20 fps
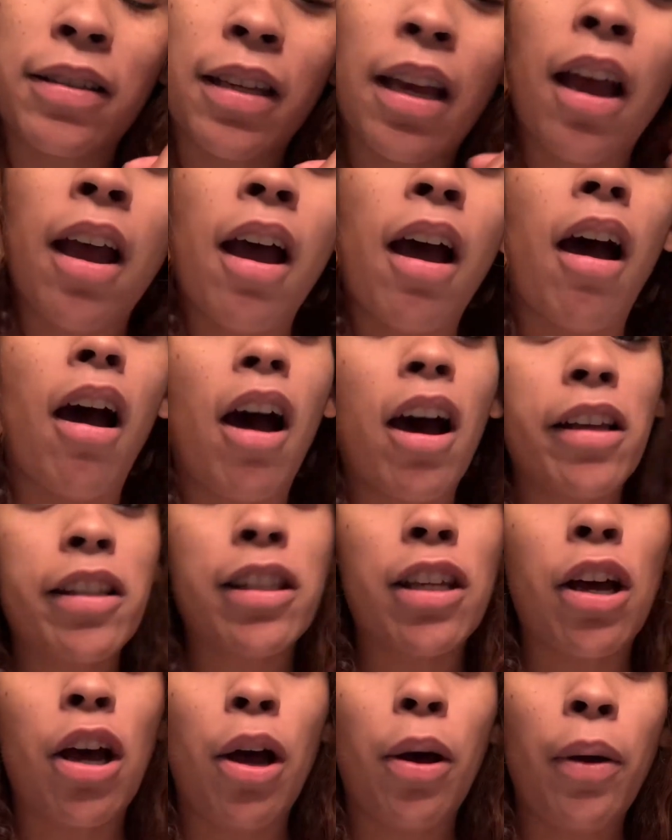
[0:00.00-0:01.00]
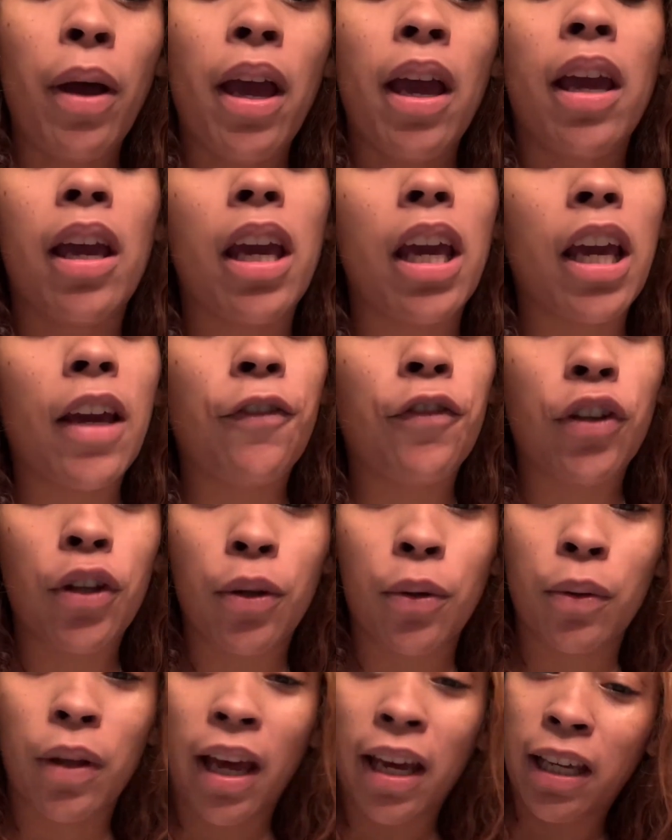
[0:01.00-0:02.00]
Also, if you
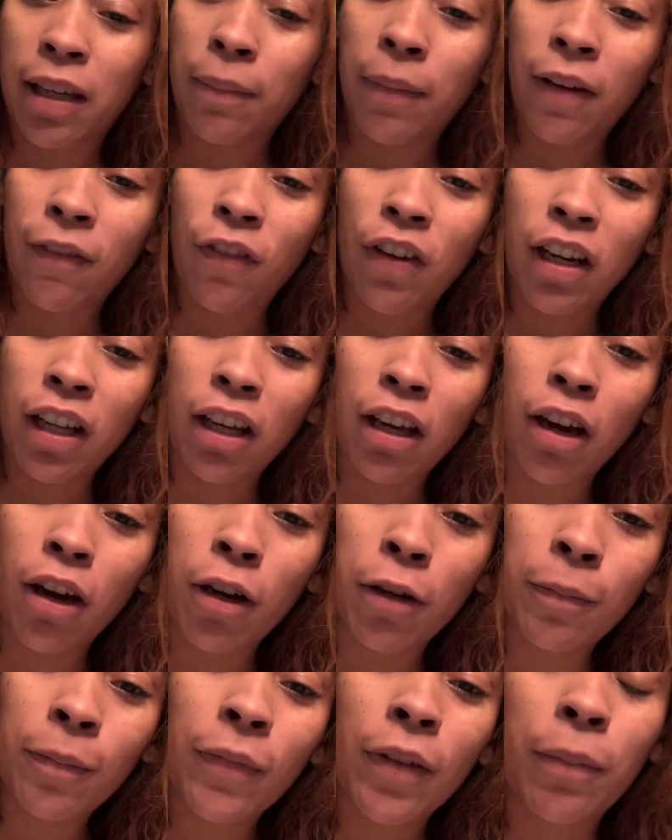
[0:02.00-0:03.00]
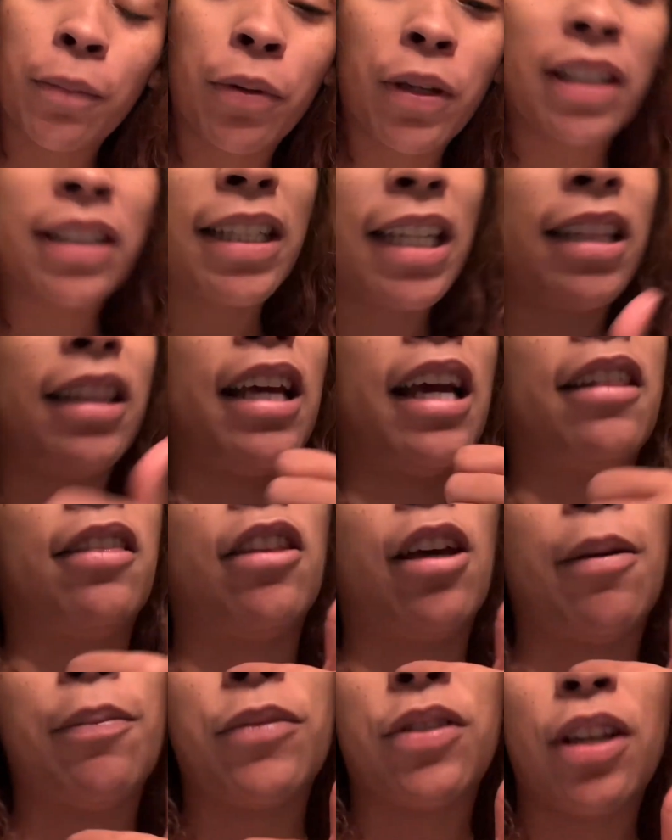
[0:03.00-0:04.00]
like my video, please hit that
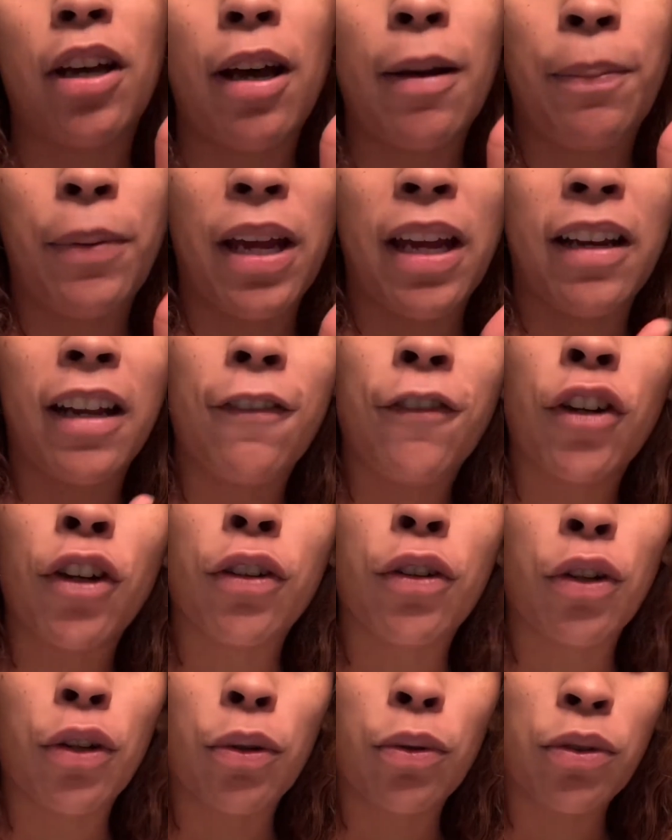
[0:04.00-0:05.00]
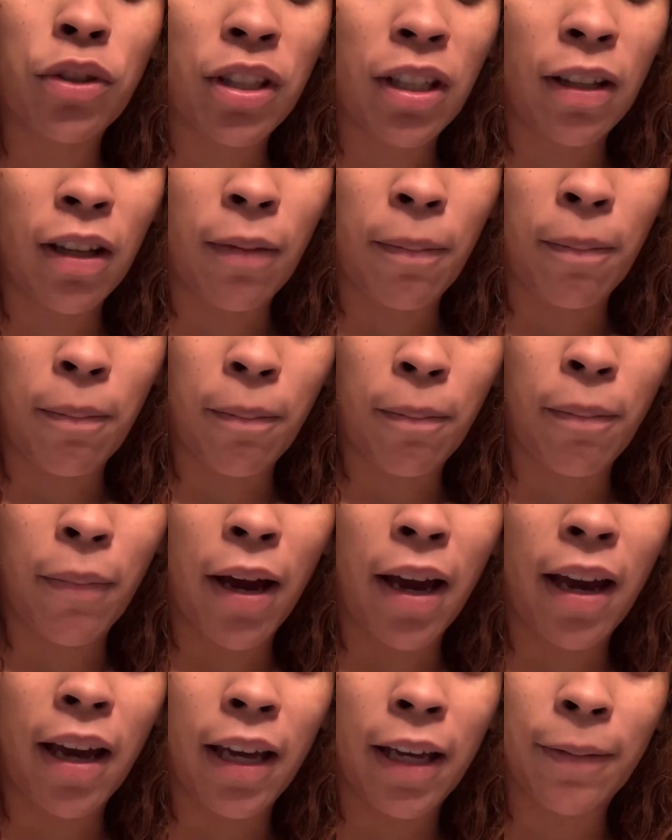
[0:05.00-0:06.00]
thumbs up. And if you're new to
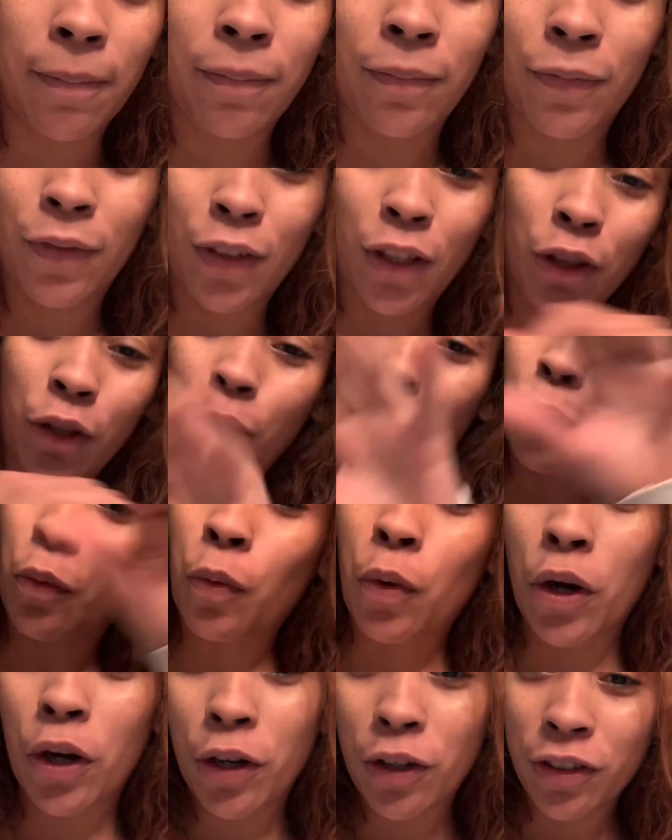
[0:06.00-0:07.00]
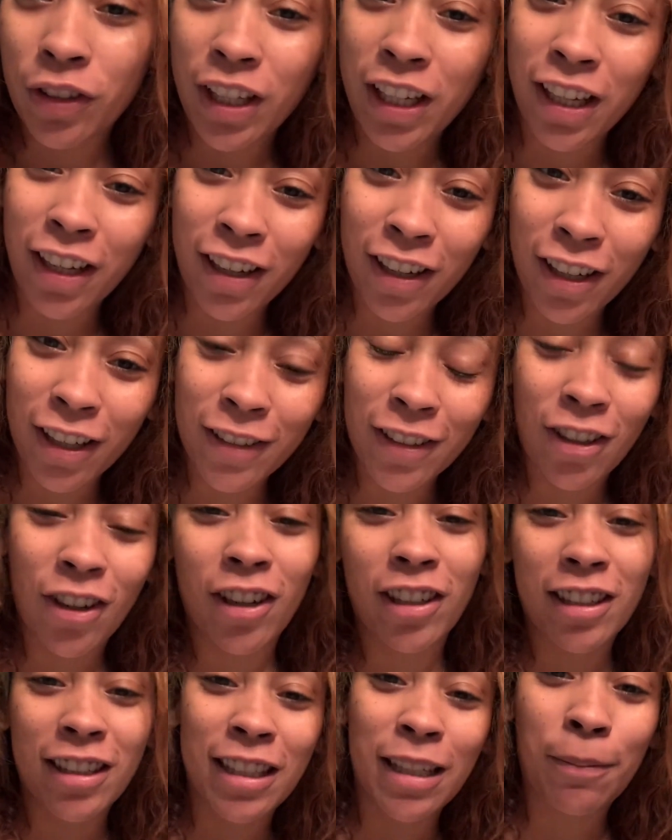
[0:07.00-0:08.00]
my little world here on
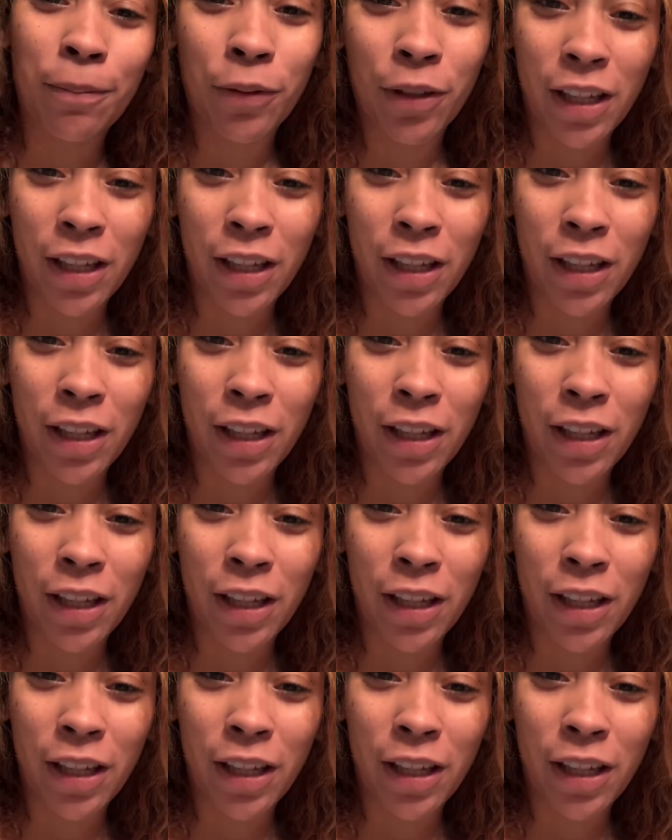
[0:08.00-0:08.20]
Simply